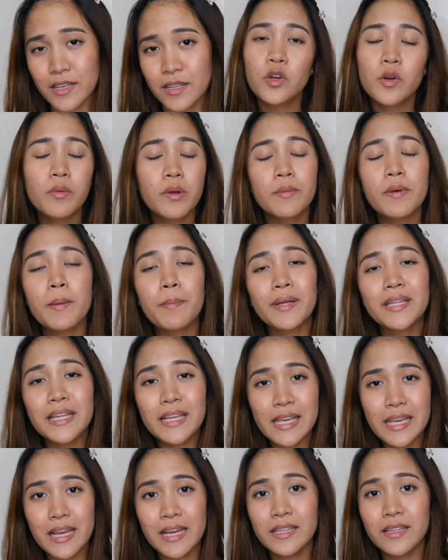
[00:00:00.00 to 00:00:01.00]
Kung
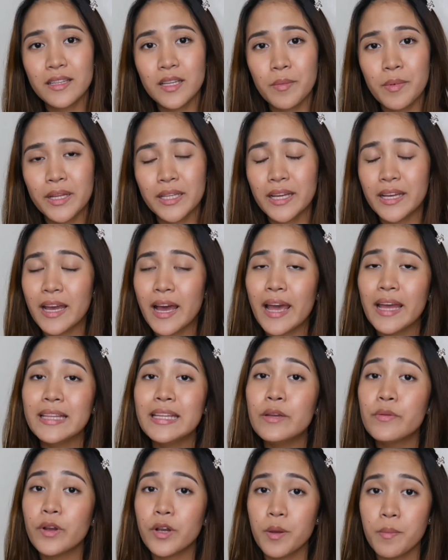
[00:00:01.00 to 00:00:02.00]
magpapatahi ka ng damit, I
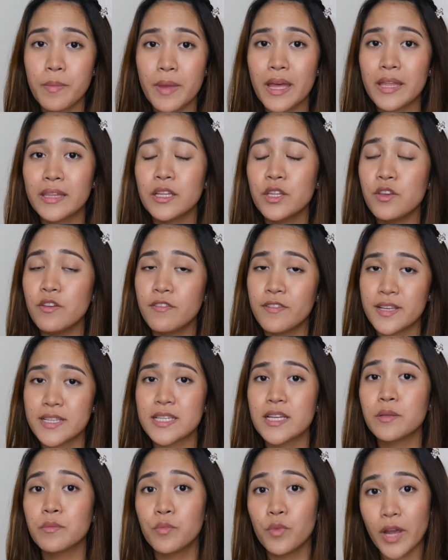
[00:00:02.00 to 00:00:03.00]
highly recommend that you
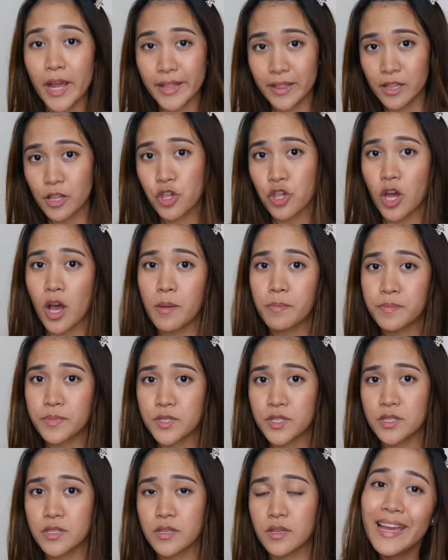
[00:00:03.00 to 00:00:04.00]
visit bridal
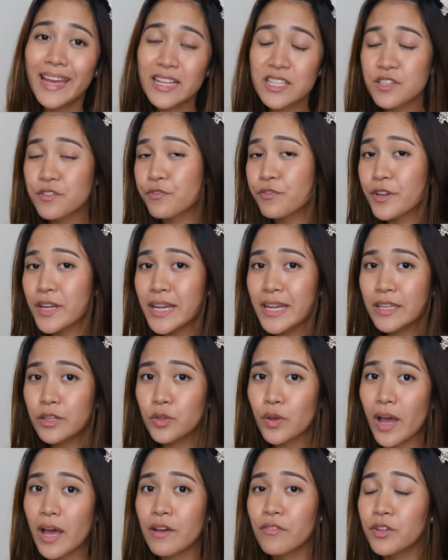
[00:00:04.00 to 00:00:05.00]
shops. It's free
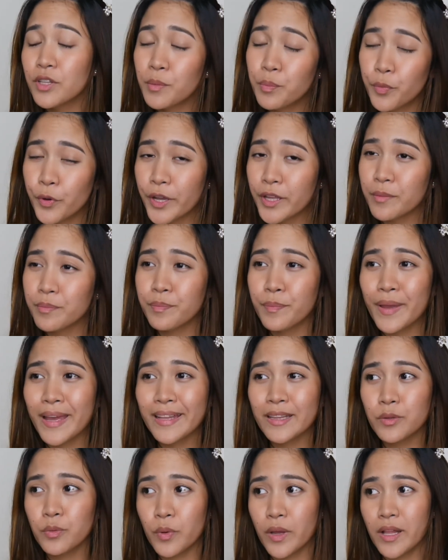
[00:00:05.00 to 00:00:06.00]
to have an
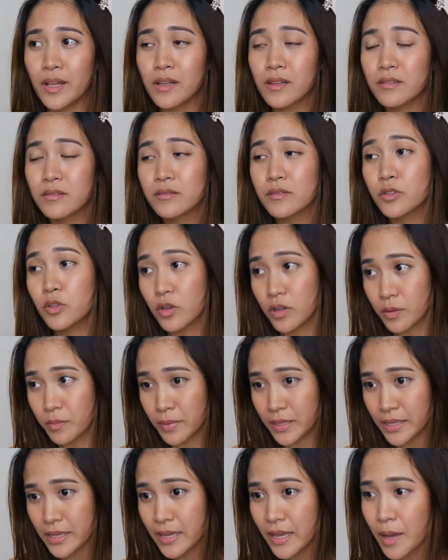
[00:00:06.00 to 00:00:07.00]
appointment. Well,
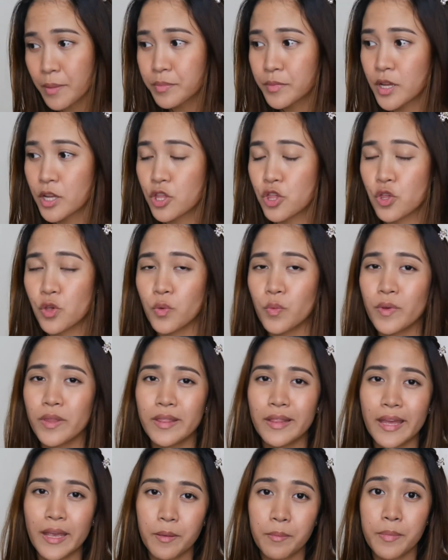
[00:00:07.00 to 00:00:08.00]
normally, I'm not sure with
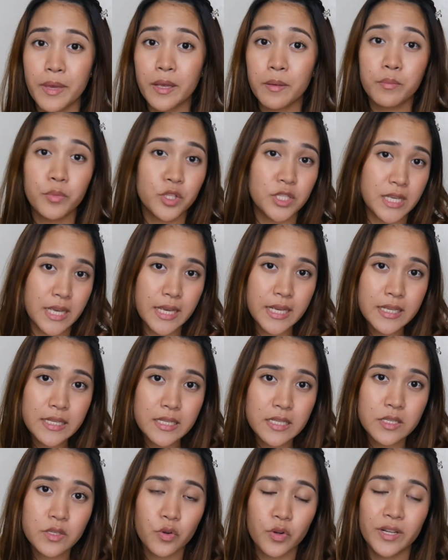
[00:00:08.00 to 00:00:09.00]
like big
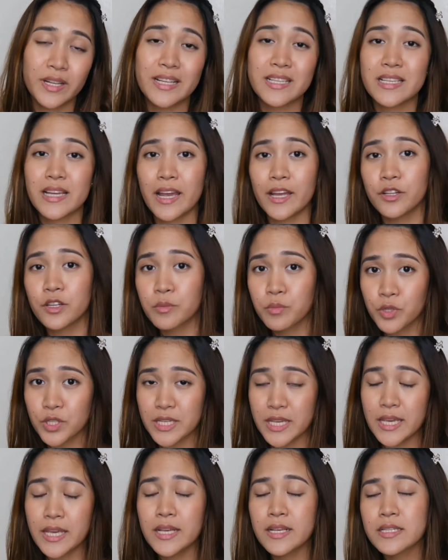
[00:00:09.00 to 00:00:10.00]
boutiques or designer
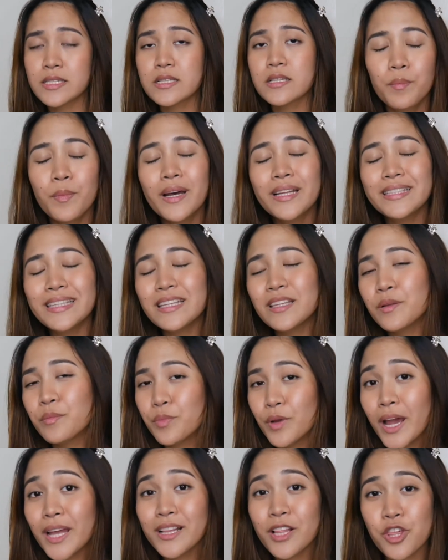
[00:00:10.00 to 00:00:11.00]
boutiques, but in the
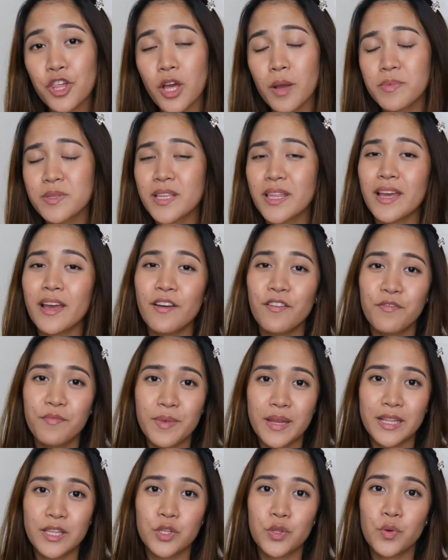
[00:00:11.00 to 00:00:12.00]
bridal shops that I have
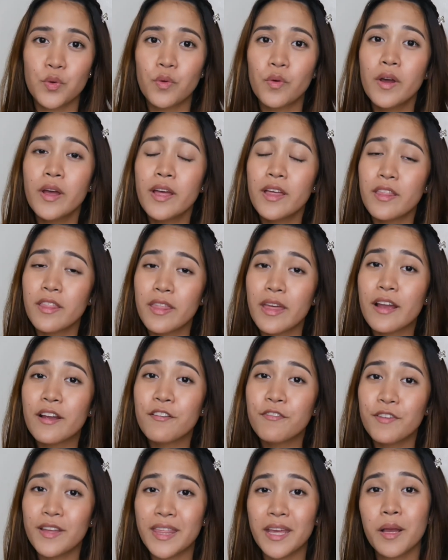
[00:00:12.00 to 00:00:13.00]
been to, their
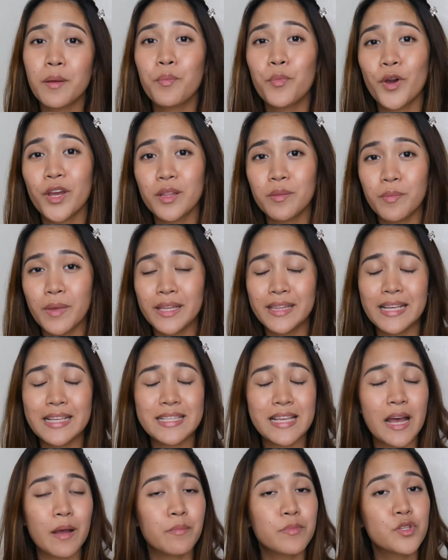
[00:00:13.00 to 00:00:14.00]
fitting appointment is
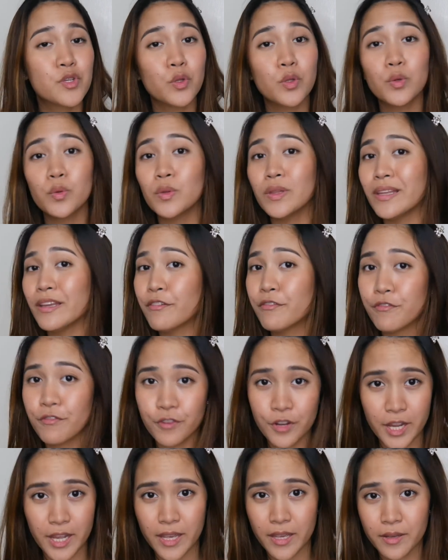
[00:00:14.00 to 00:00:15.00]
absolutely
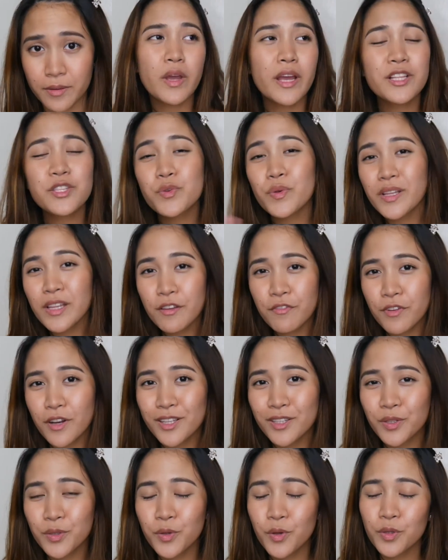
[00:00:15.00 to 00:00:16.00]
free. It's really
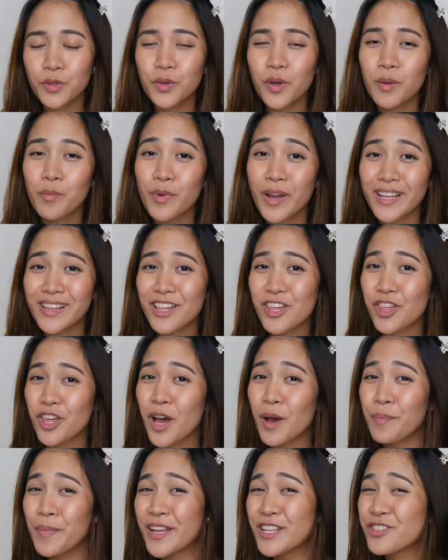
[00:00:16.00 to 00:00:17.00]
fun to go to a bridal
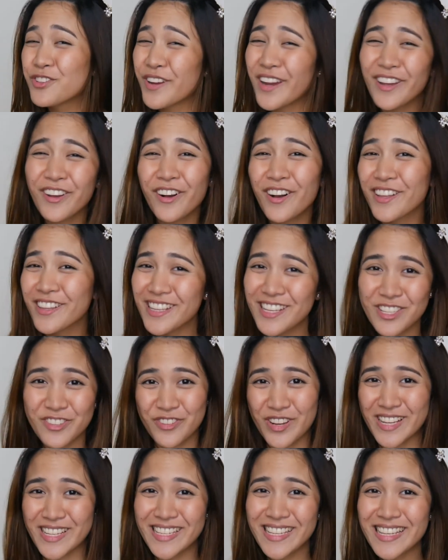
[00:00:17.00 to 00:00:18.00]
shop and try all these
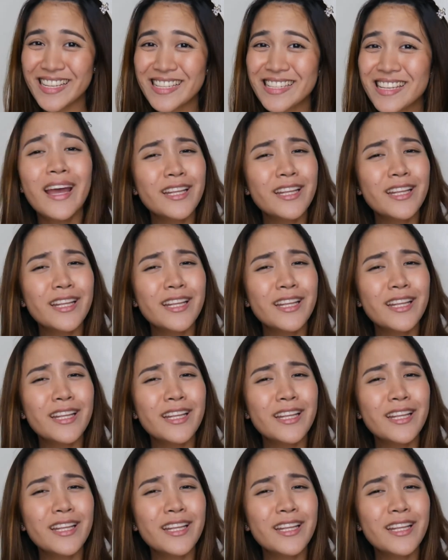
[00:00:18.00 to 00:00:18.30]
dresses.